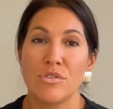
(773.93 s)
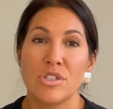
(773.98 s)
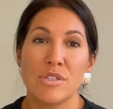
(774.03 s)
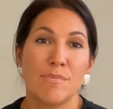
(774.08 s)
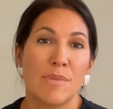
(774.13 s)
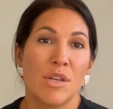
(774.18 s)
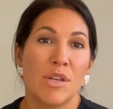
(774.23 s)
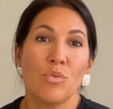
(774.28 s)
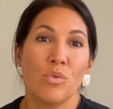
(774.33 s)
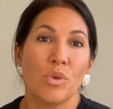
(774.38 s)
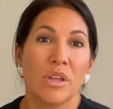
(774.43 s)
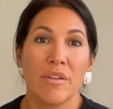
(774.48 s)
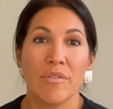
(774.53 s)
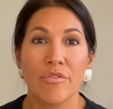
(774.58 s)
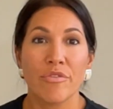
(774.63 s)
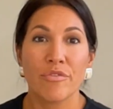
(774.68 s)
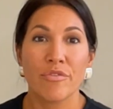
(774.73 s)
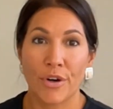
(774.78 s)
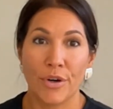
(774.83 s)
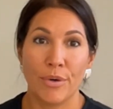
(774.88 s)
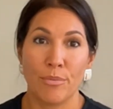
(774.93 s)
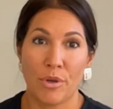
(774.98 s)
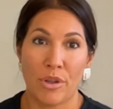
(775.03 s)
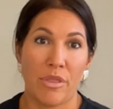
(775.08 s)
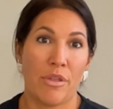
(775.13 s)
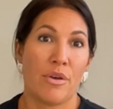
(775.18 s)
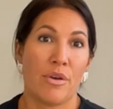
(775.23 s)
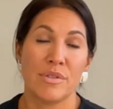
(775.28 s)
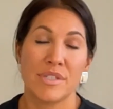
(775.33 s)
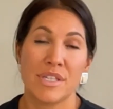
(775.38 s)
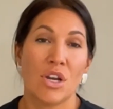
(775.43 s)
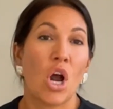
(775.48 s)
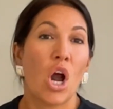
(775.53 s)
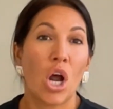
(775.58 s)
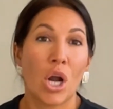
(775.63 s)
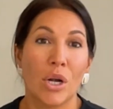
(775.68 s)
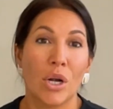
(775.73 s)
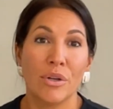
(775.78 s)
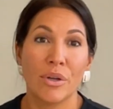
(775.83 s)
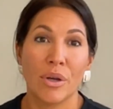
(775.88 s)
just being really firm with those and
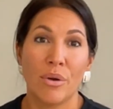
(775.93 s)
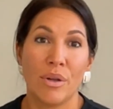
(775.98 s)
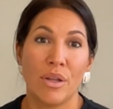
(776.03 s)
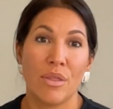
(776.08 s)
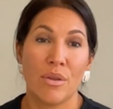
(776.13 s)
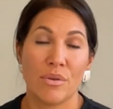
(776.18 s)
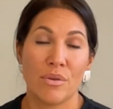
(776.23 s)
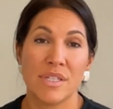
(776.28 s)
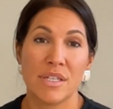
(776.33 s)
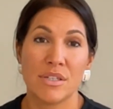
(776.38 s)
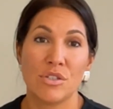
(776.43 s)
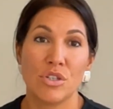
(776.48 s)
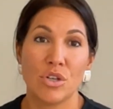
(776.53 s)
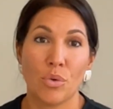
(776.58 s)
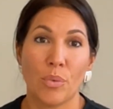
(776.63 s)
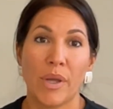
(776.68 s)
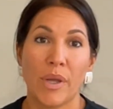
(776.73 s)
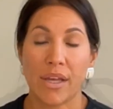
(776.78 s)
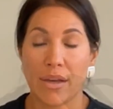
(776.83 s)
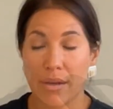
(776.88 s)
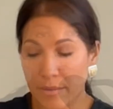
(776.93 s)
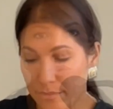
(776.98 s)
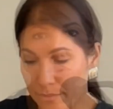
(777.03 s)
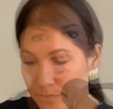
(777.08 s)
hard coding those into your week.